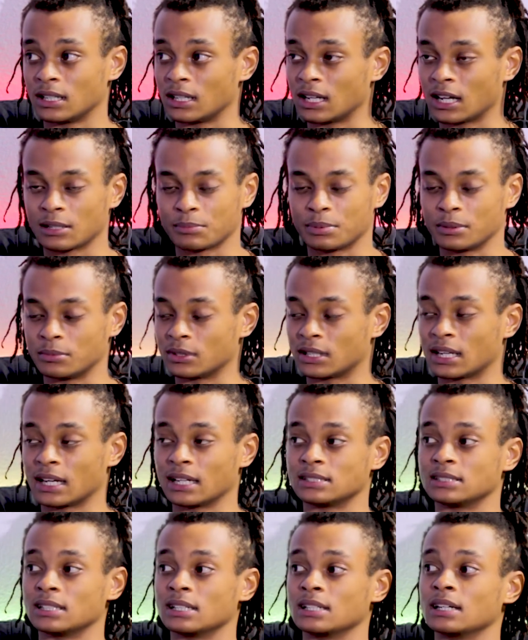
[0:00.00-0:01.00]
A lot of people
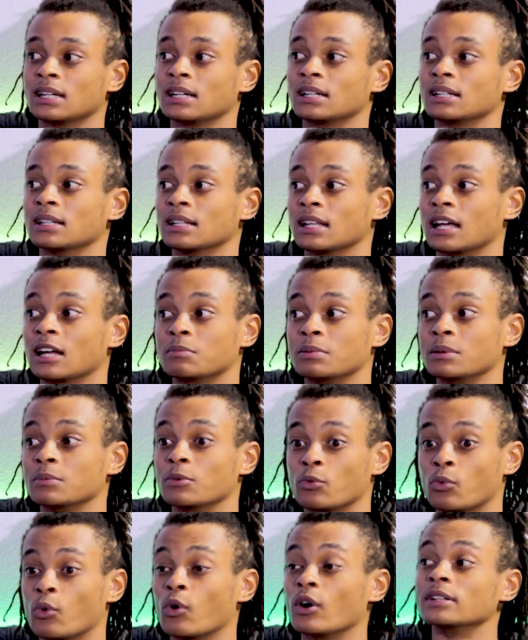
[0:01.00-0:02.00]
can't say that. A lot of
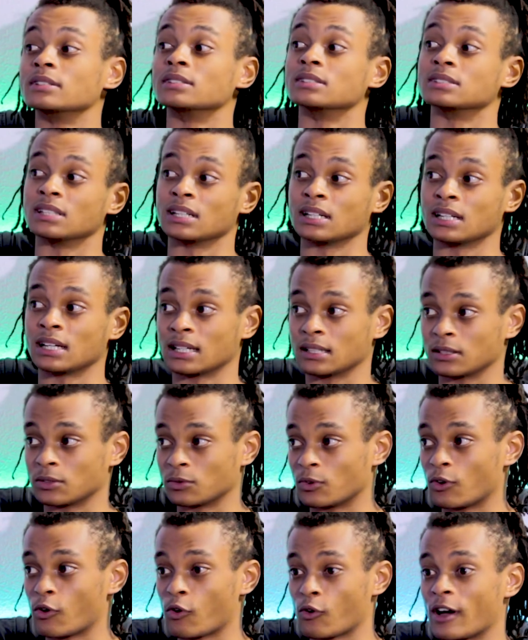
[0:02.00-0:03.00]
people want to say that,
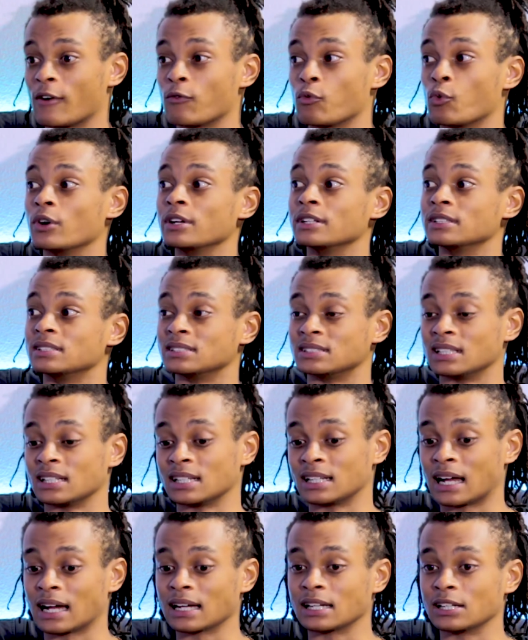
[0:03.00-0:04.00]
or have wanted to
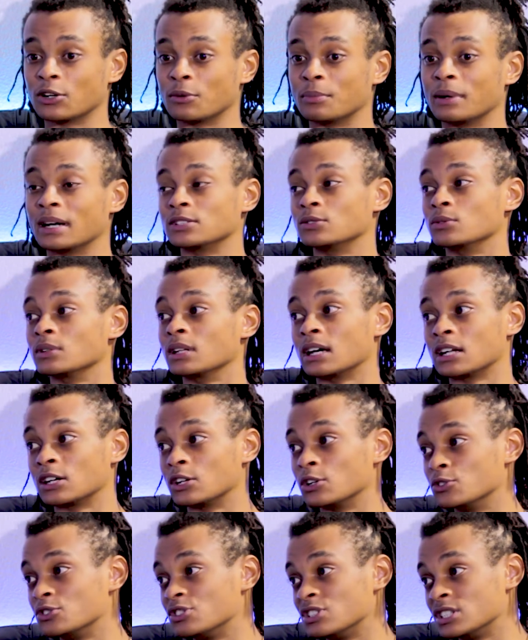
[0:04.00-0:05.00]
say that. I can go back to a lot
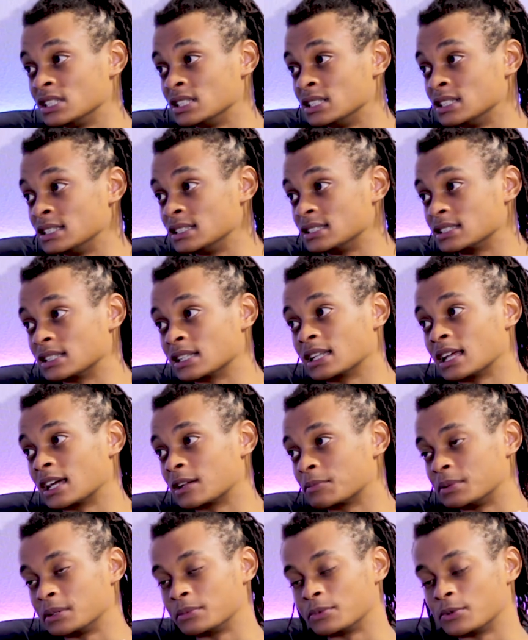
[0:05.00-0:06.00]
of OGs and a
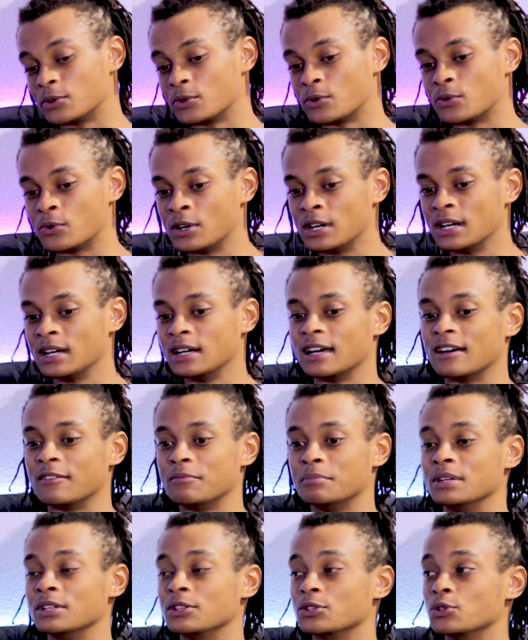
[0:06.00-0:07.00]
lot of people who
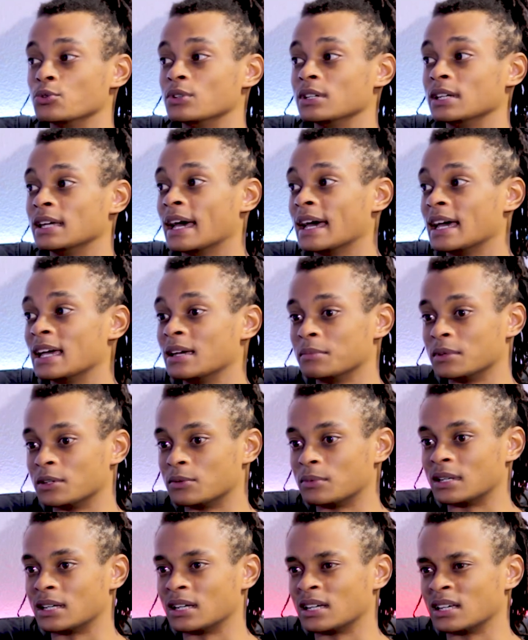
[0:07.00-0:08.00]
have been through the game
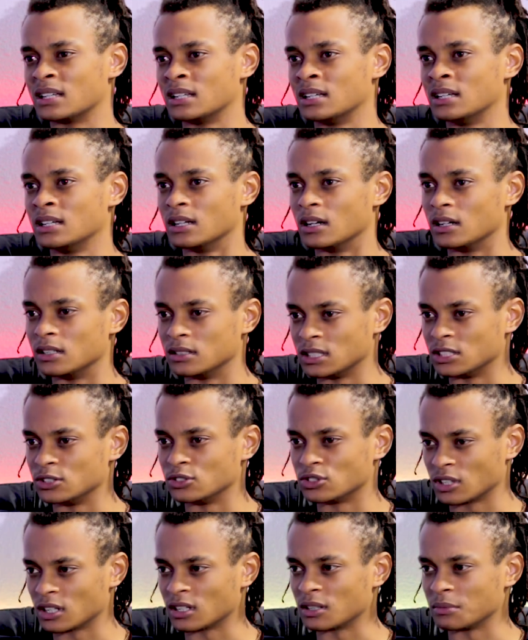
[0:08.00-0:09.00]
and been, oh yeah,
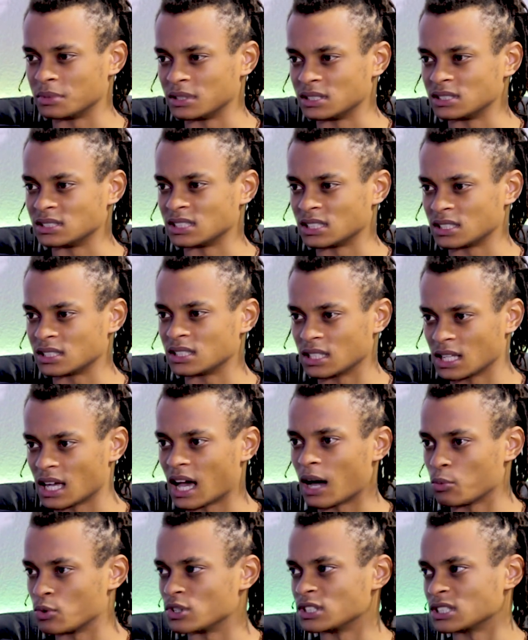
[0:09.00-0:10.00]
you starting a business.
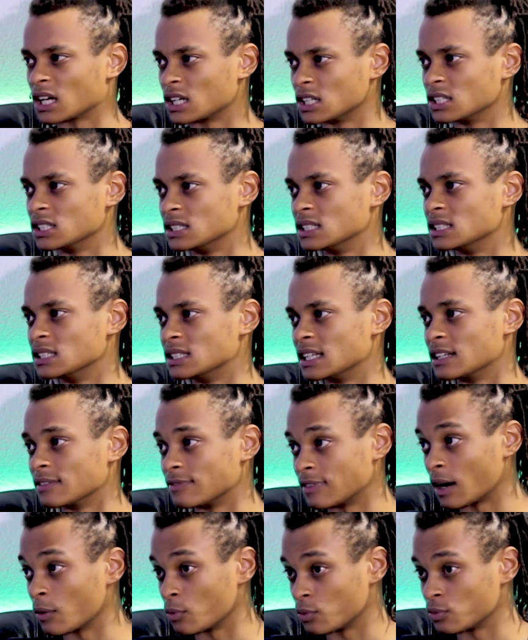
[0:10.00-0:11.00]
Yeah, I wish I could have did that.
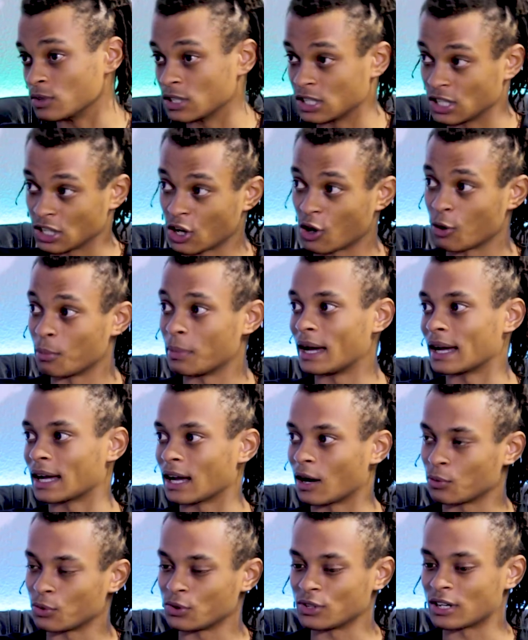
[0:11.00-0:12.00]
If I could go
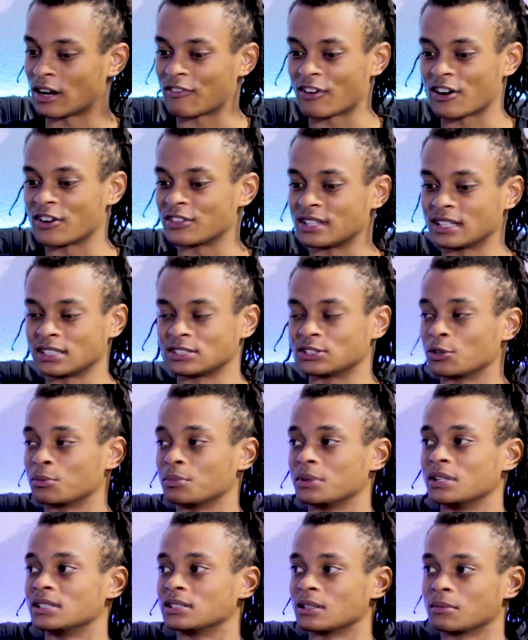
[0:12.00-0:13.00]
back, I would. I've heard that so
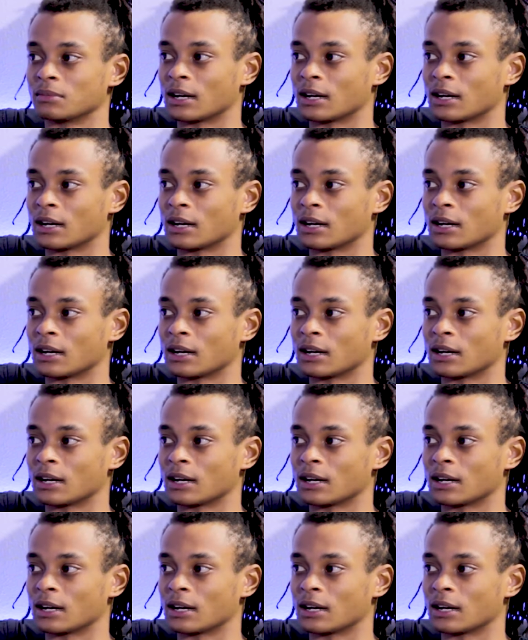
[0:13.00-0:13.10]
much.